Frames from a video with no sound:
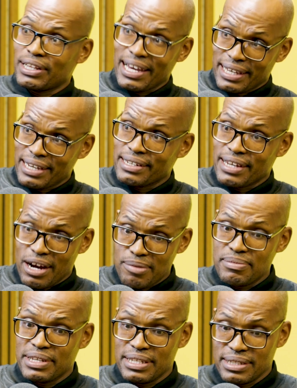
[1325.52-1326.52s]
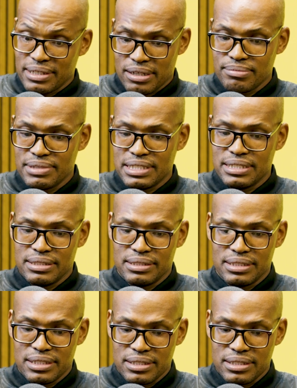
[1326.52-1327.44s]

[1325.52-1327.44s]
again, how many